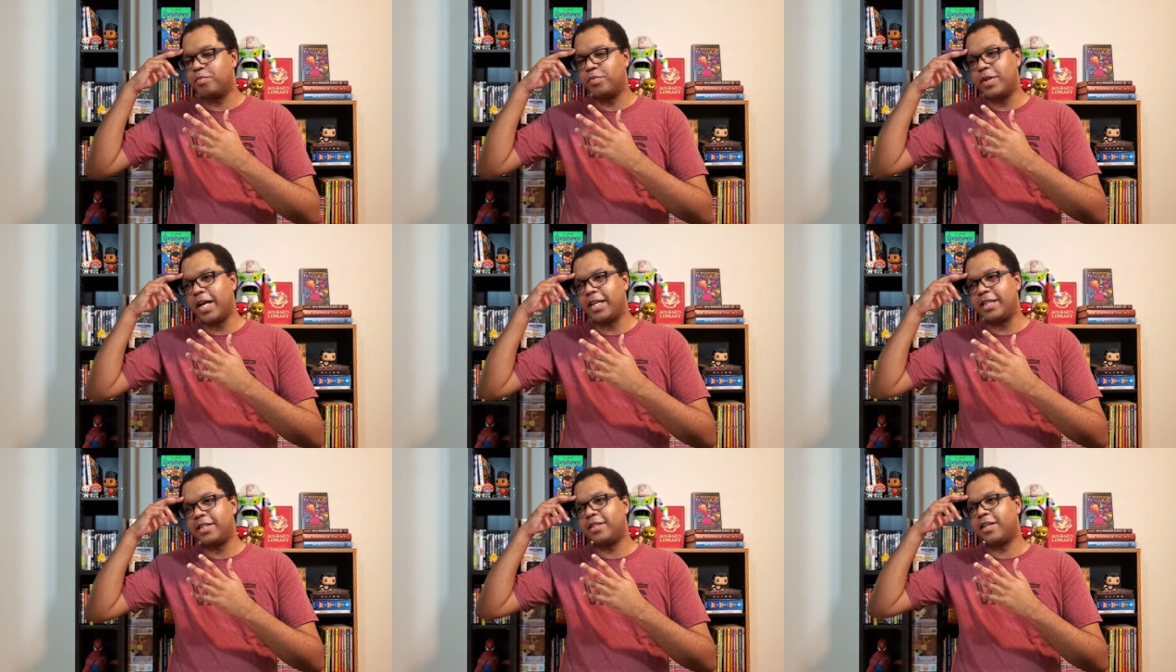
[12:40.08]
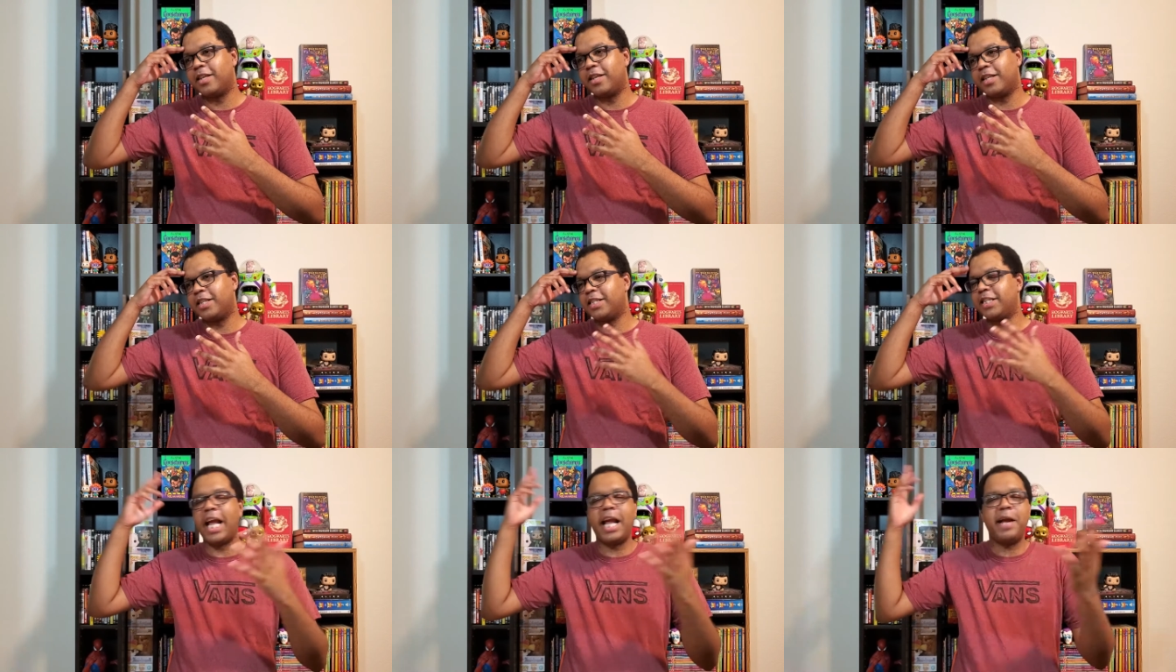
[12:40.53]
that's
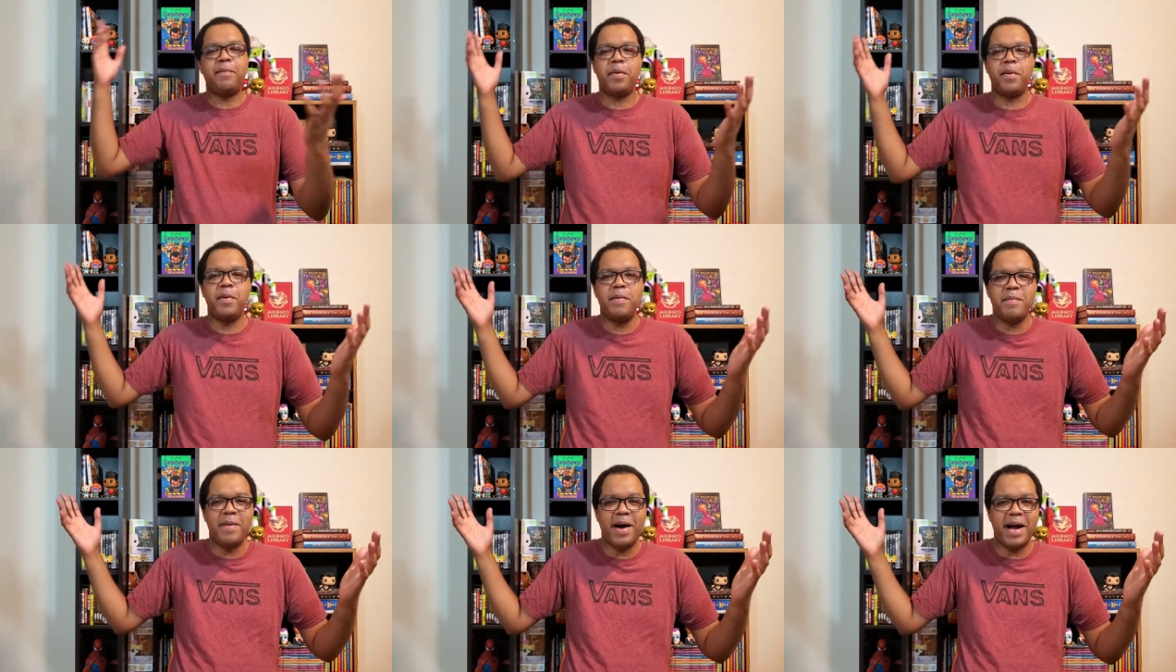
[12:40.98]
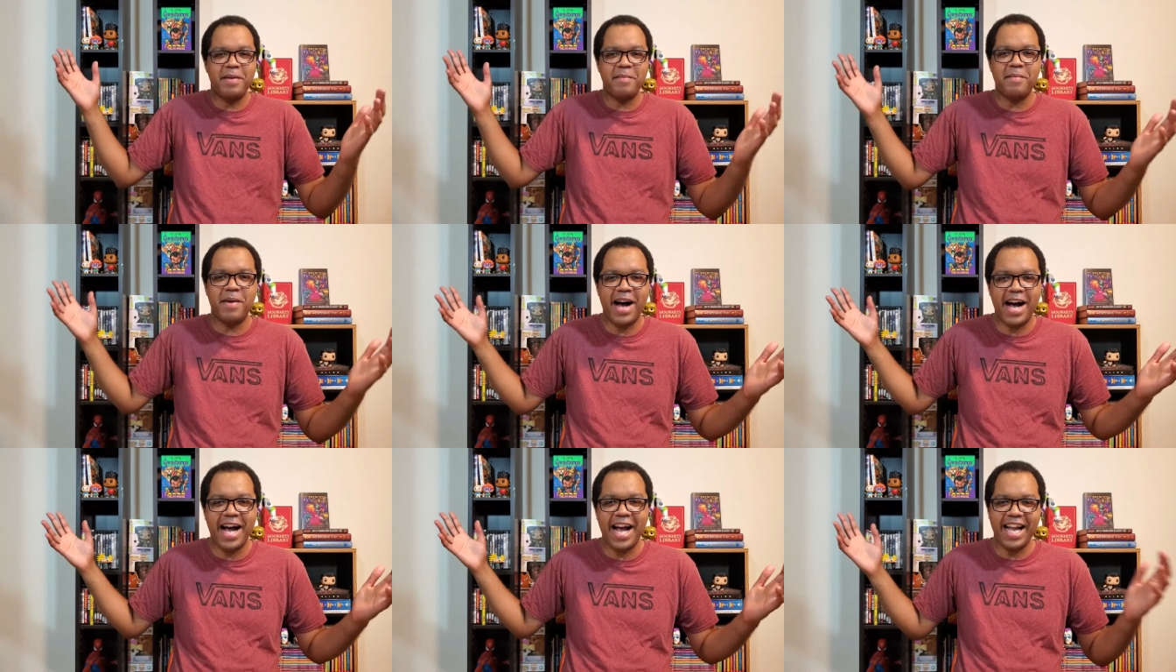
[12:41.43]
escaping my
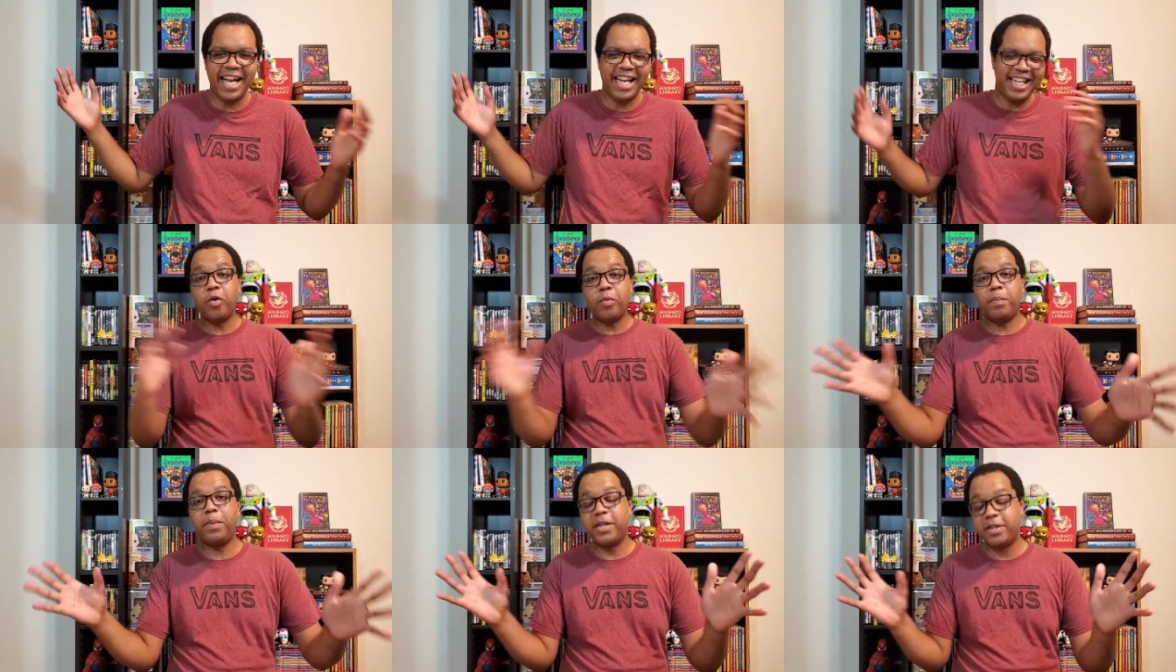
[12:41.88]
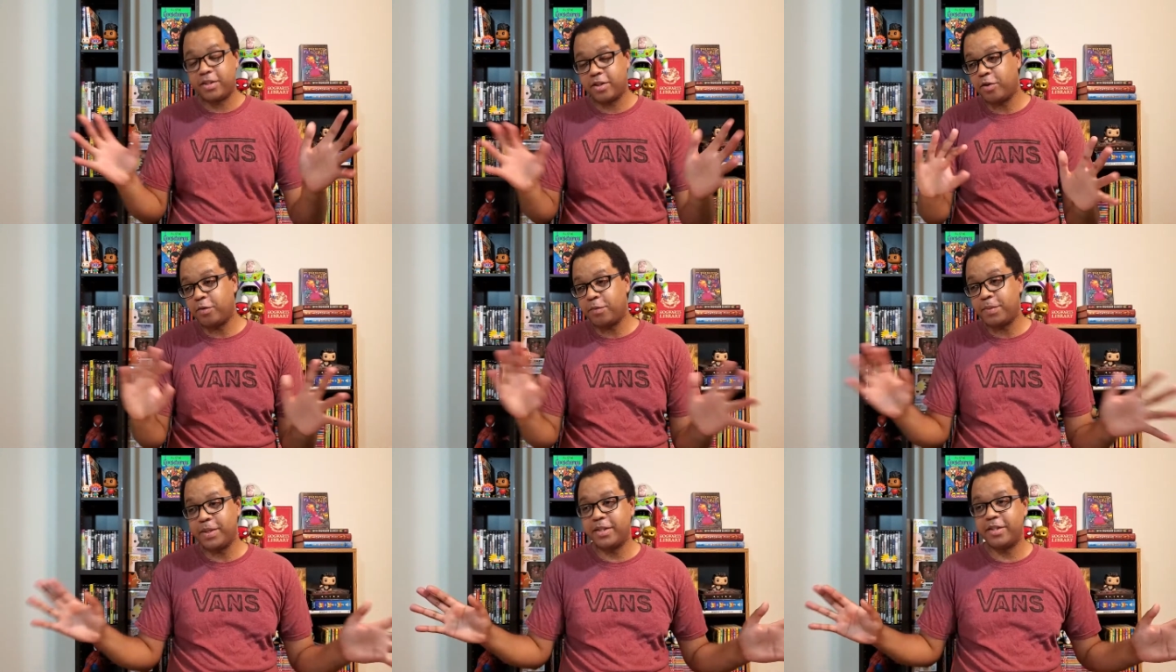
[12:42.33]
mind. A
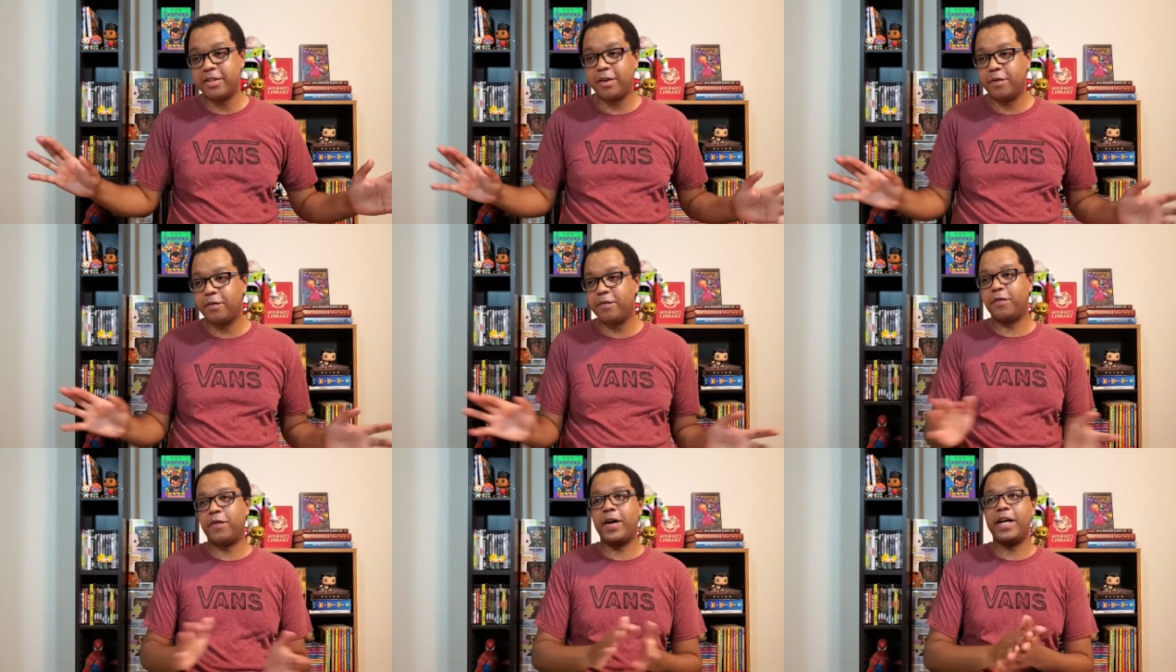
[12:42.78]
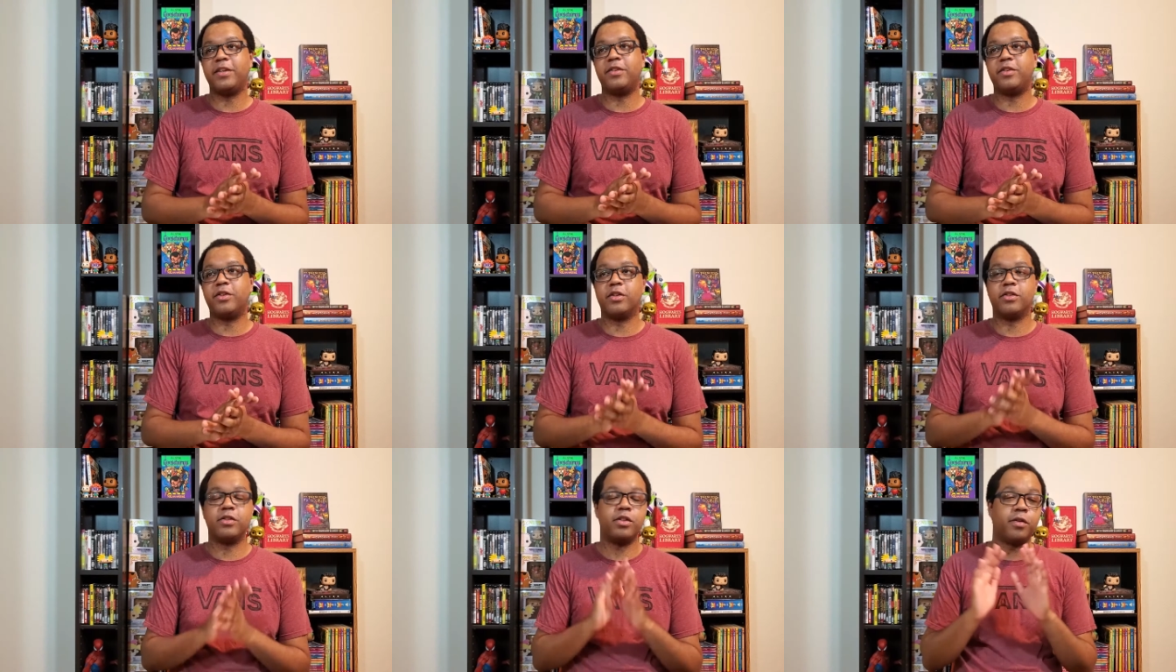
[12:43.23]
whole bunch of final
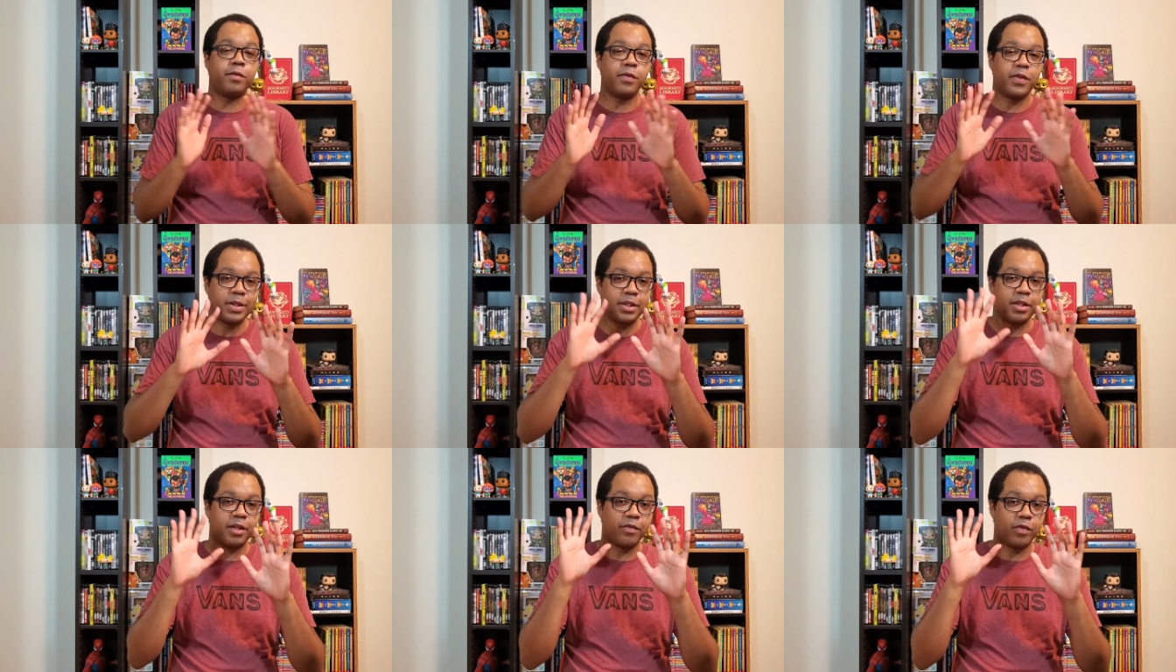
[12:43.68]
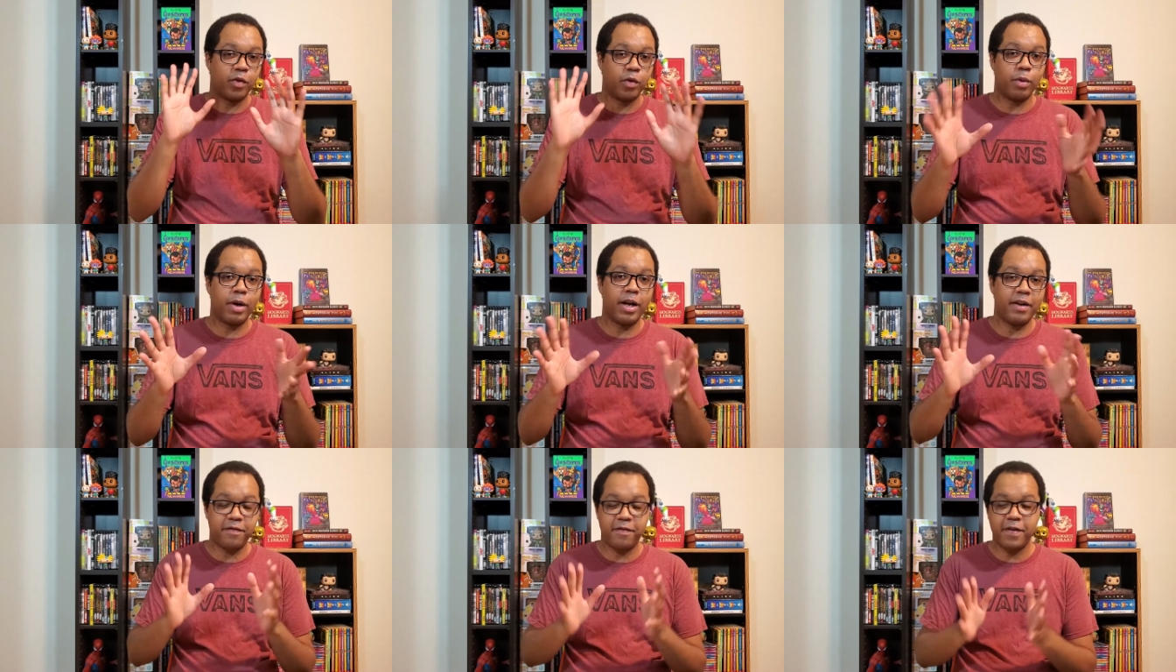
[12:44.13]
girls, whole bunch of
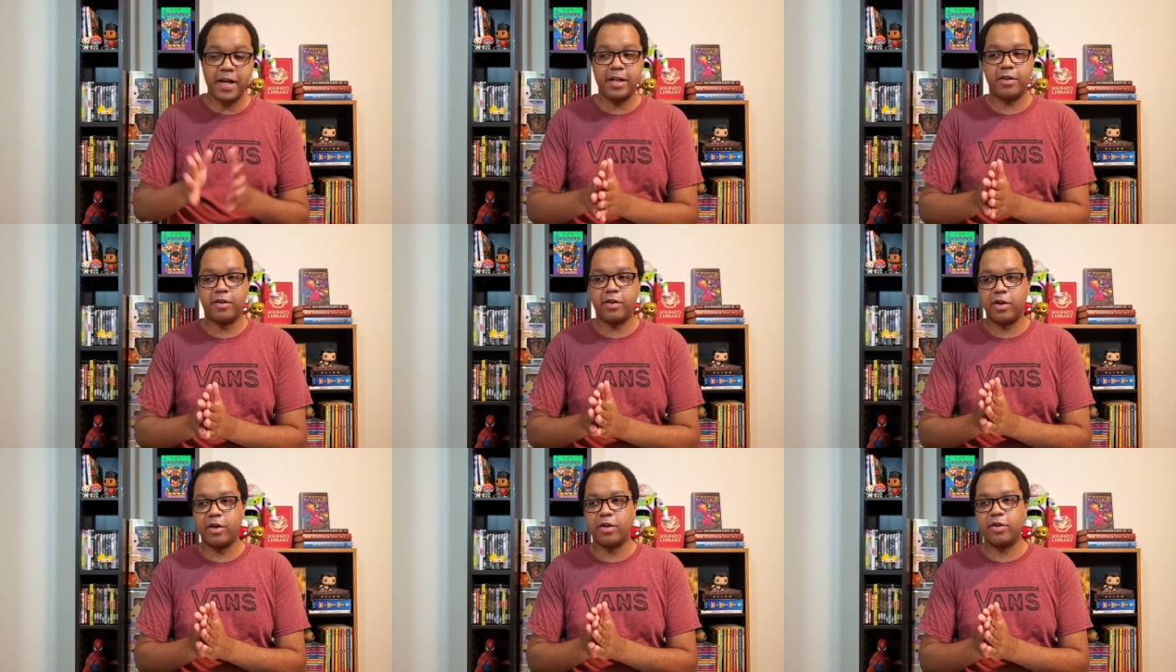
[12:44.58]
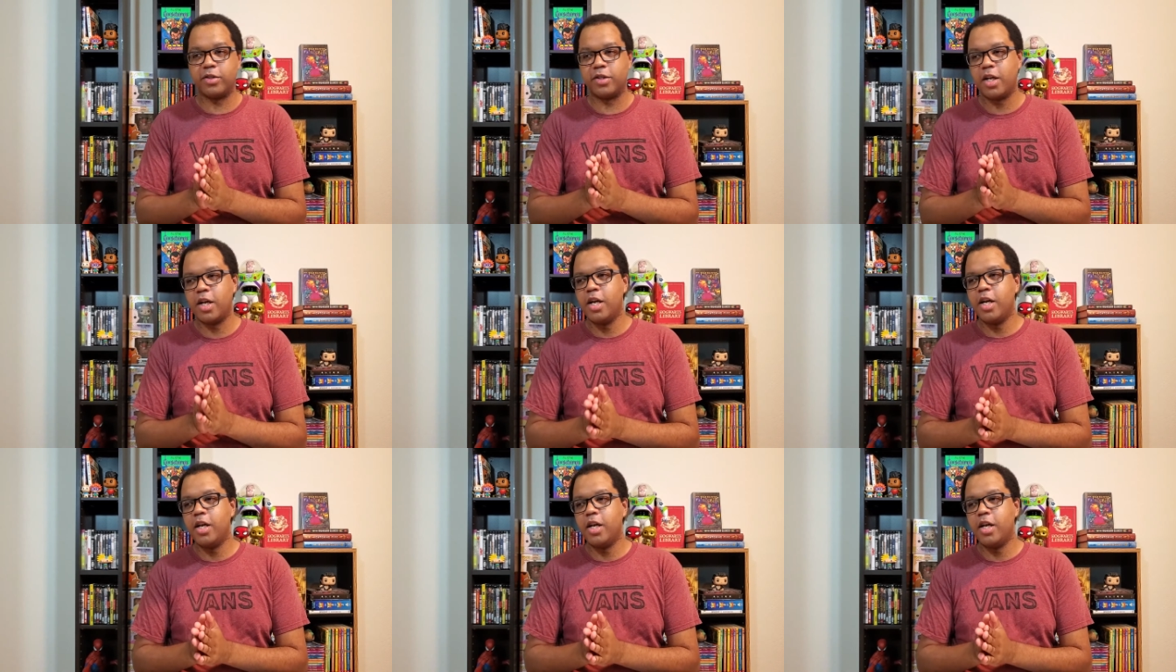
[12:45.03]
great final girls.